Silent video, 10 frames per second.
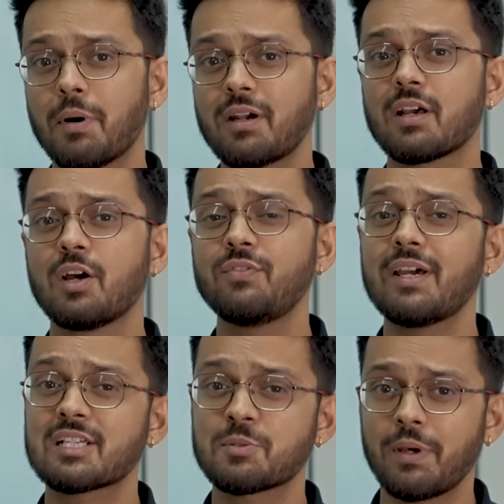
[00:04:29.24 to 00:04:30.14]
but we are
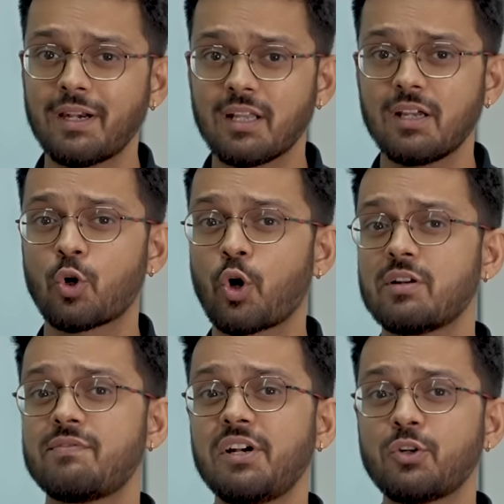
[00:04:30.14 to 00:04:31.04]
expecting Royal
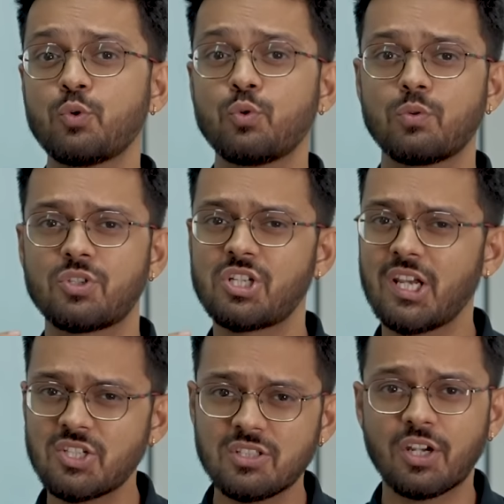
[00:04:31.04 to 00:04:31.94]
Enfield to
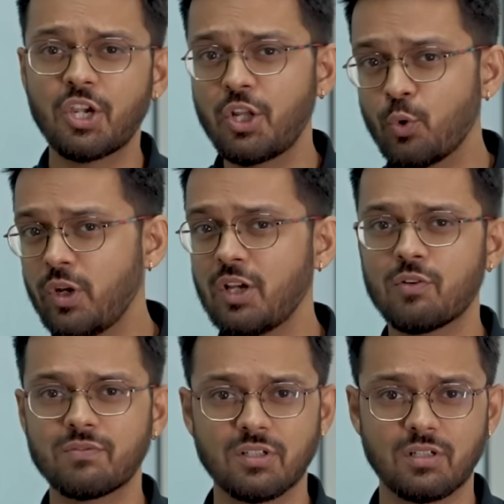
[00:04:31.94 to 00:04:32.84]
change the tuning
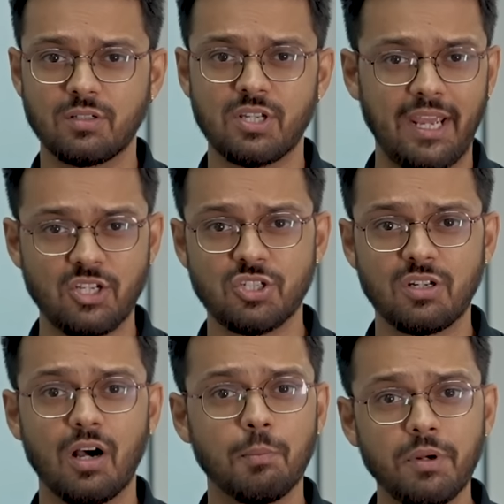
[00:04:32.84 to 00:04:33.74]
of the
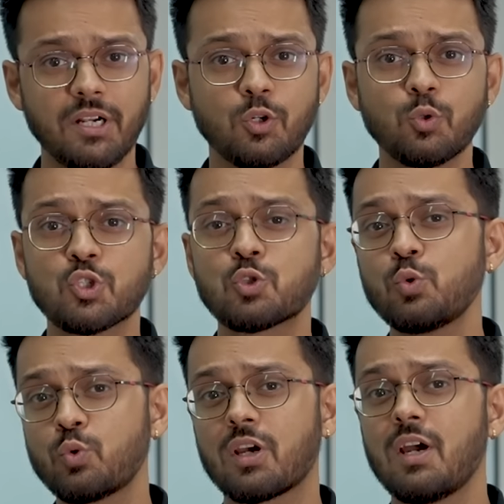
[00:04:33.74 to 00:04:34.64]
engine a bit to
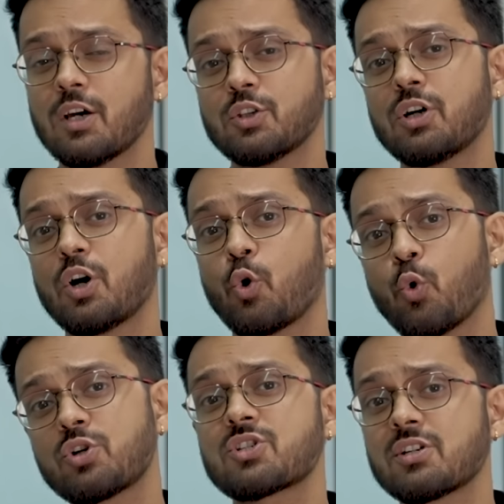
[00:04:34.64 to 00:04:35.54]
suit the
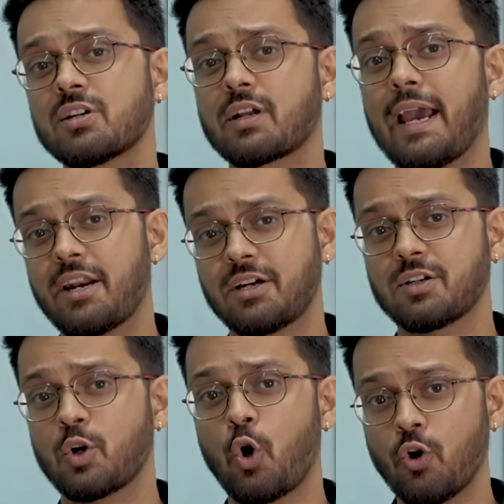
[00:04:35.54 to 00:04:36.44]
roadster
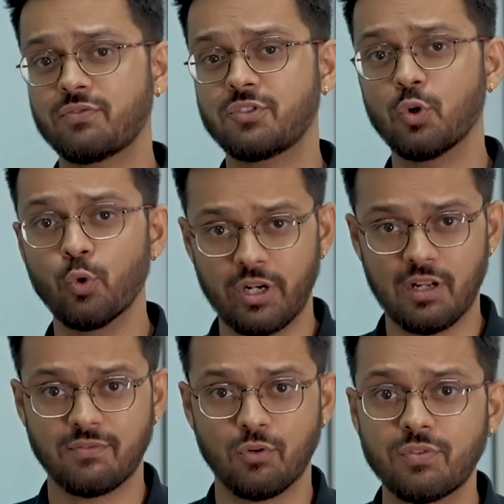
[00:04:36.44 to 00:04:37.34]
character of the Guerrilla
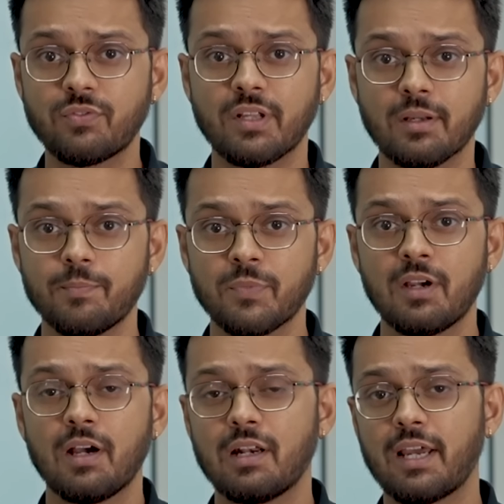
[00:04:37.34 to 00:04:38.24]
450.
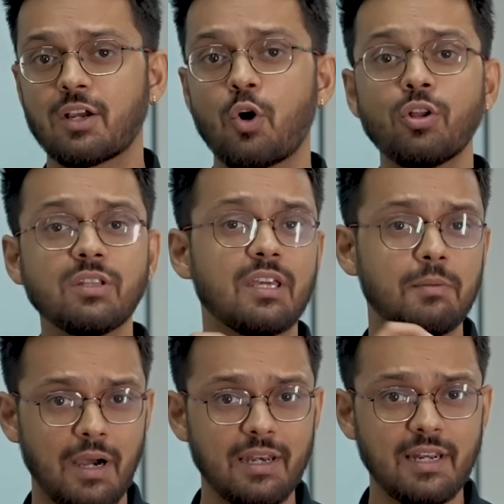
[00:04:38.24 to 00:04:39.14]
Like on the
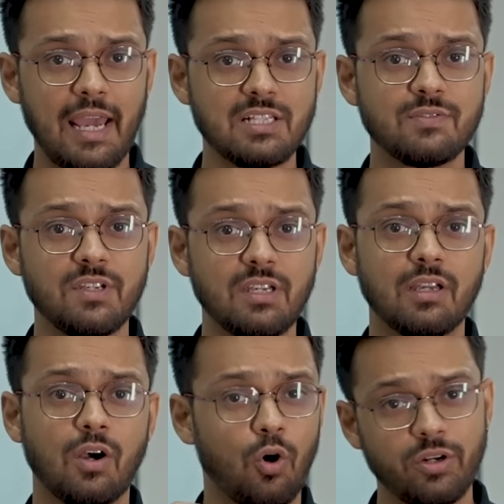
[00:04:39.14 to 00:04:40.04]
Himalayan, as we
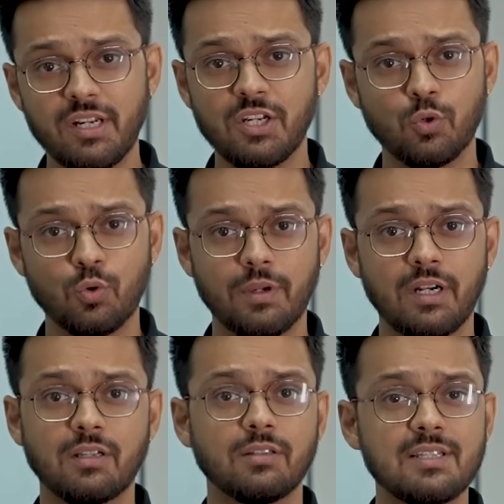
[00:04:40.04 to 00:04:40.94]
already know,
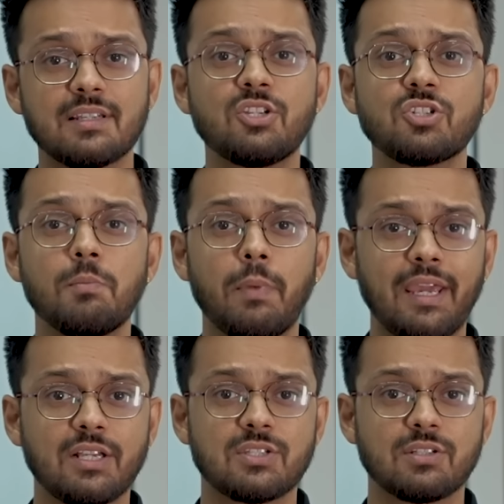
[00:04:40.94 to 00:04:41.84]
this engine
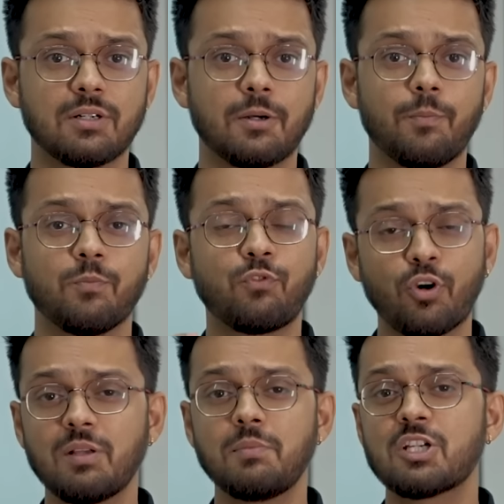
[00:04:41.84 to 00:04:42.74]
makes
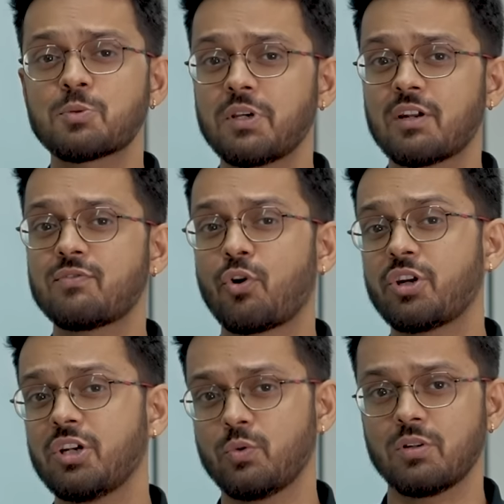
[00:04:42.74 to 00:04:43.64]
40 bhp and
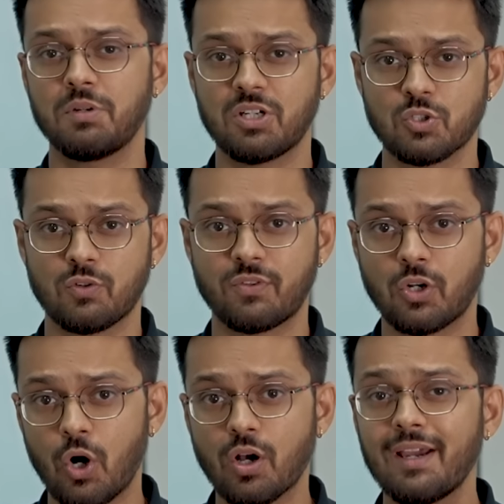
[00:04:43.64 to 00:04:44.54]
40 Newton meters of
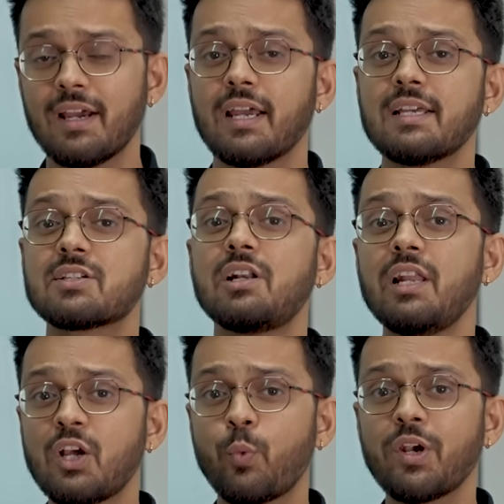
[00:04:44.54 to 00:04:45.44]
torque. It's a
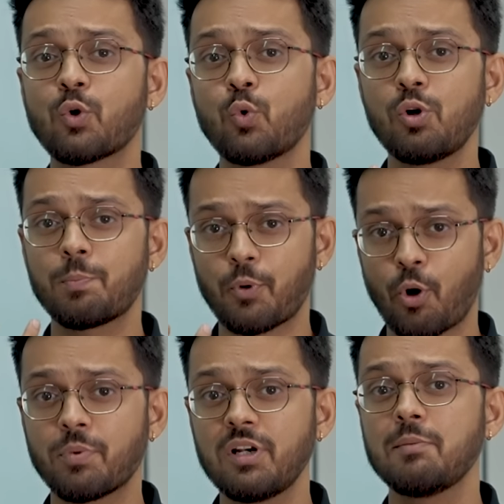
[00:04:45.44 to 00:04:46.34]
liquid-cooled,
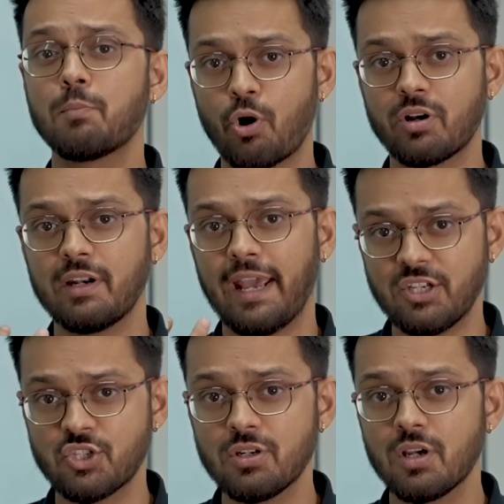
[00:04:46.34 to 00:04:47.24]
properly modern
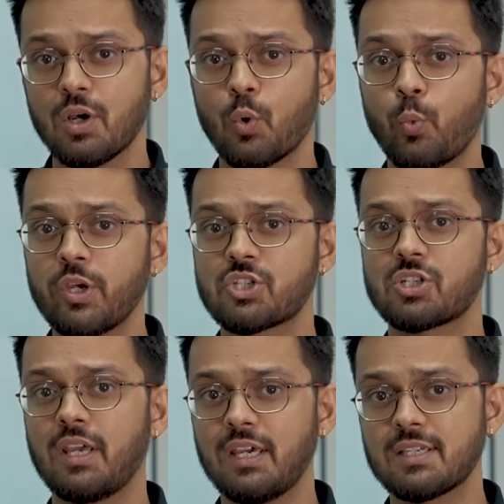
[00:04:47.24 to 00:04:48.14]
engine
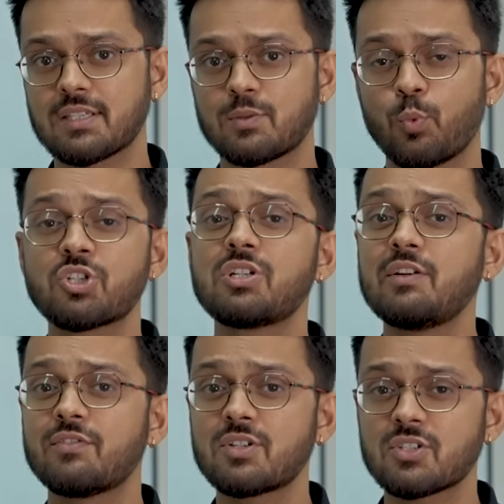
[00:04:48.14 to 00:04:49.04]
which
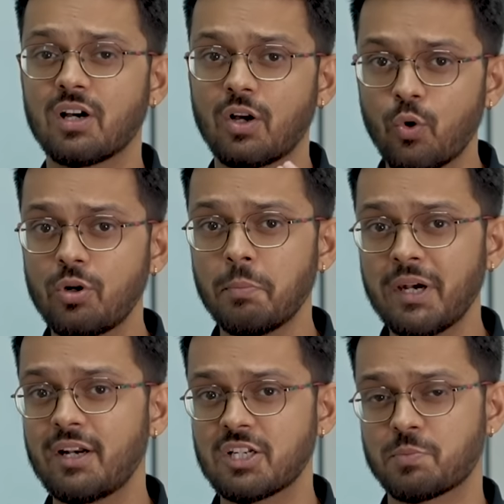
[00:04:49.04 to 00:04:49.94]
delivers a good
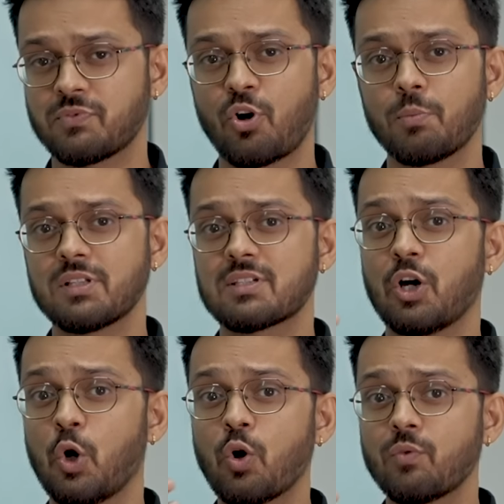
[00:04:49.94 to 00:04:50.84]
mid-range performance
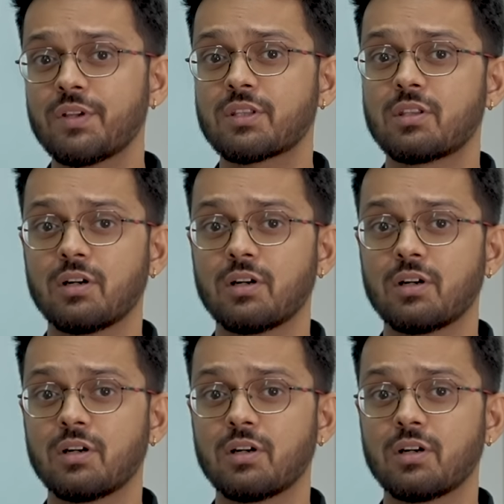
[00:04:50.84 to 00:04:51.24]
along with